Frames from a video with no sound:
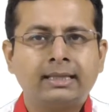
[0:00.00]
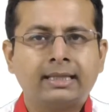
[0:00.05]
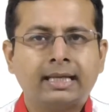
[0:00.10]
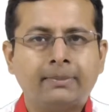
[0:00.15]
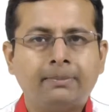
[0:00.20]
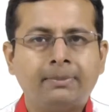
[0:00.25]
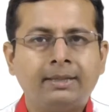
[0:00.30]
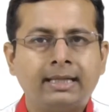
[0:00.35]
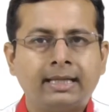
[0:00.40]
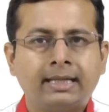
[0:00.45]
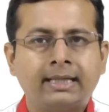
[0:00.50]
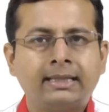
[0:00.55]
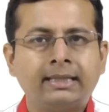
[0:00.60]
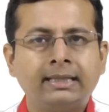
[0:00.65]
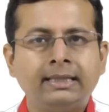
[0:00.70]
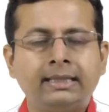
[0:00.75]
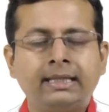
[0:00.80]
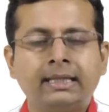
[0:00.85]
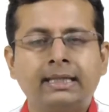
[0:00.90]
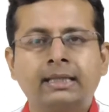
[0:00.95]
can be
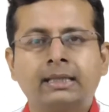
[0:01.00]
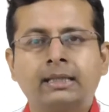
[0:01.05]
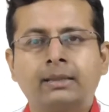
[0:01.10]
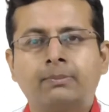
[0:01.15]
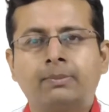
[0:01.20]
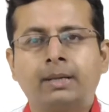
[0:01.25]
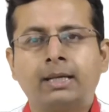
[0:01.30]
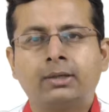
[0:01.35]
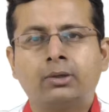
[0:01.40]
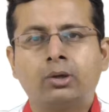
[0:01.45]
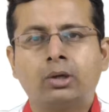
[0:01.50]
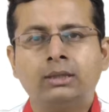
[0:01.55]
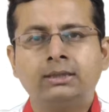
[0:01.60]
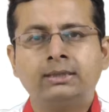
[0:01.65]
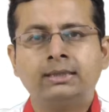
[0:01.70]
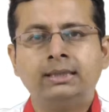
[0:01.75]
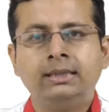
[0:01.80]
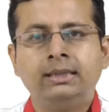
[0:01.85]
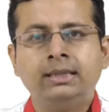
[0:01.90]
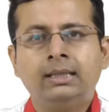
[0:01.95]
directly taken up by
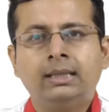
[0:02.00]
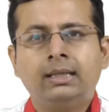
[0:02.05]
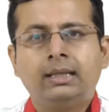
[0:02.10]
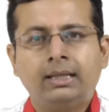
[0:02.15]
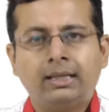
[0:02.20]
Golgi,